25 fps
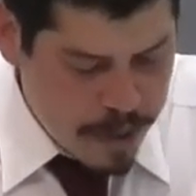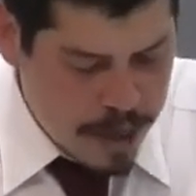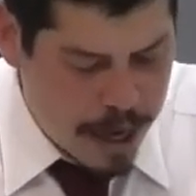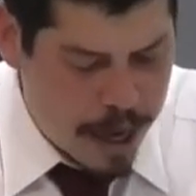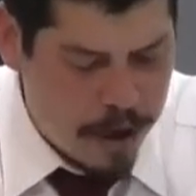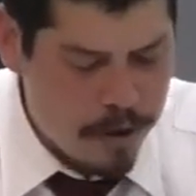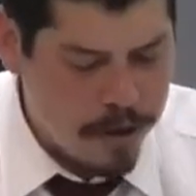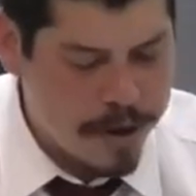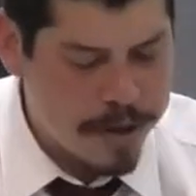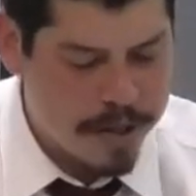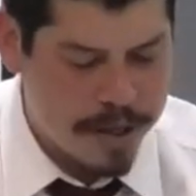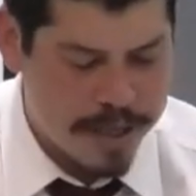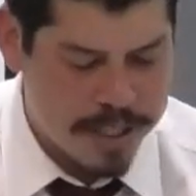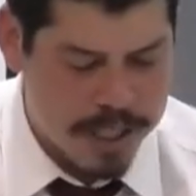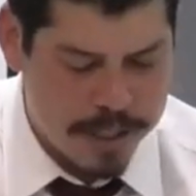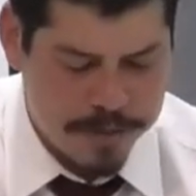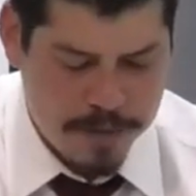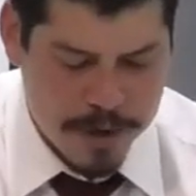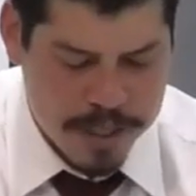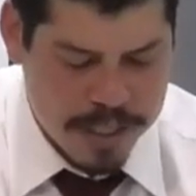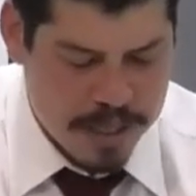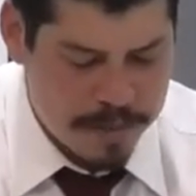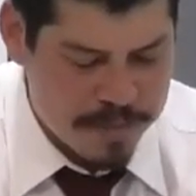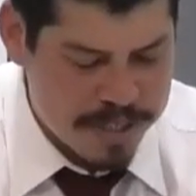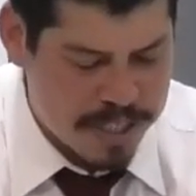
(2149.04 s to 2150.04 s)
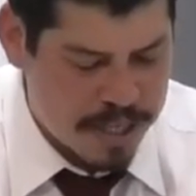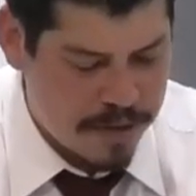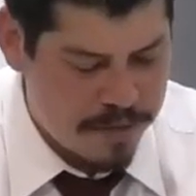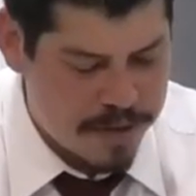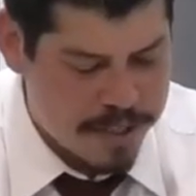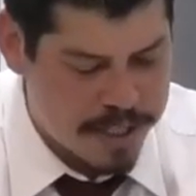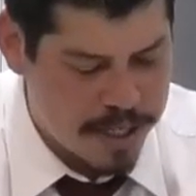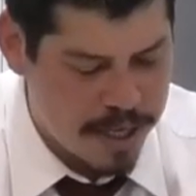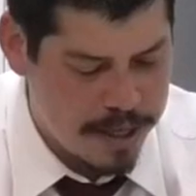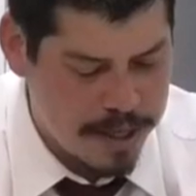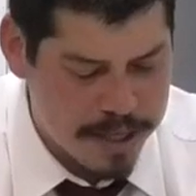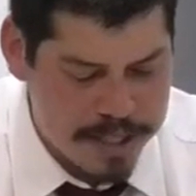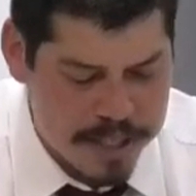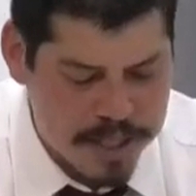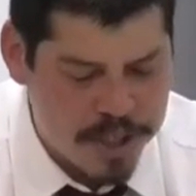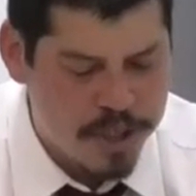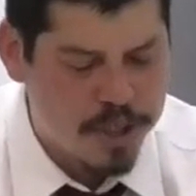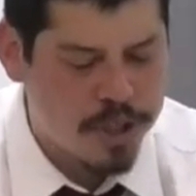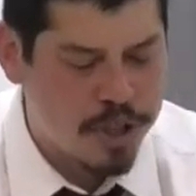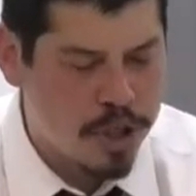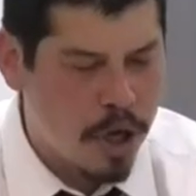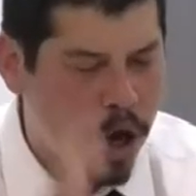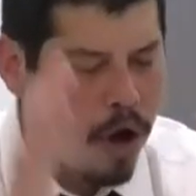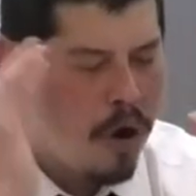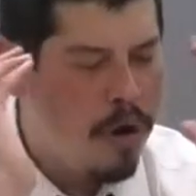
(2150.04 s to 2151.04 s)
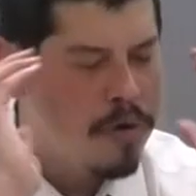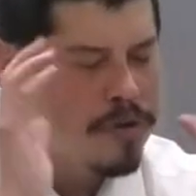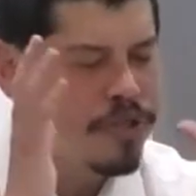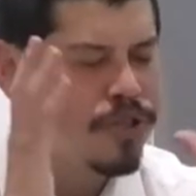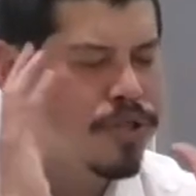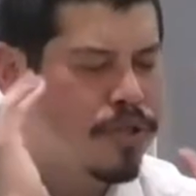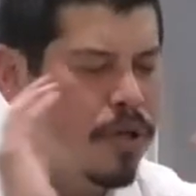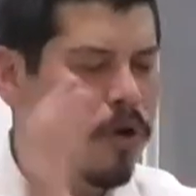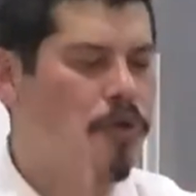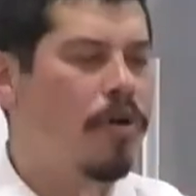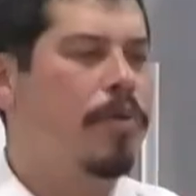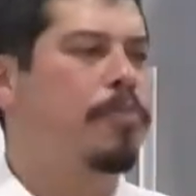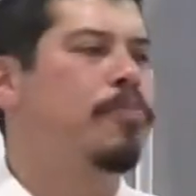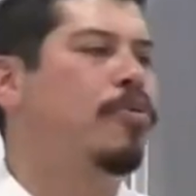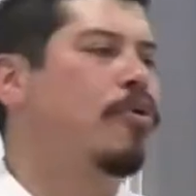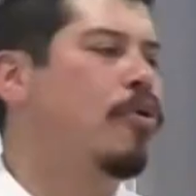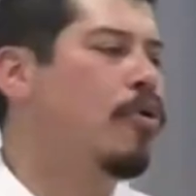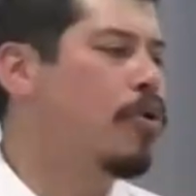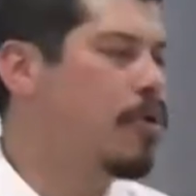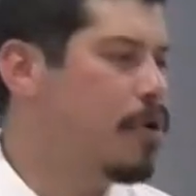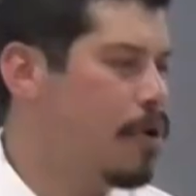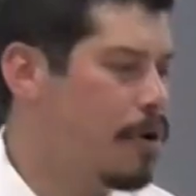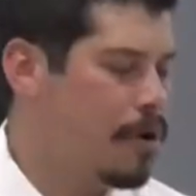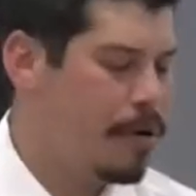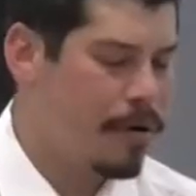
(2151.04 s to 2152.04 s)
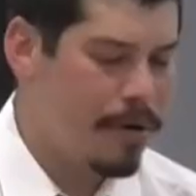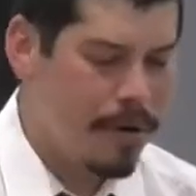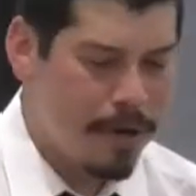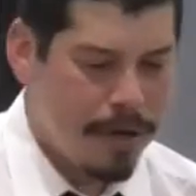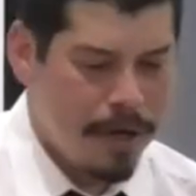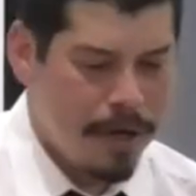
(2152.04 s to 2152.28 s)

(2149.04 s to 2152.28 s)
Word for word: And look at this, verse number 17. This is so, so important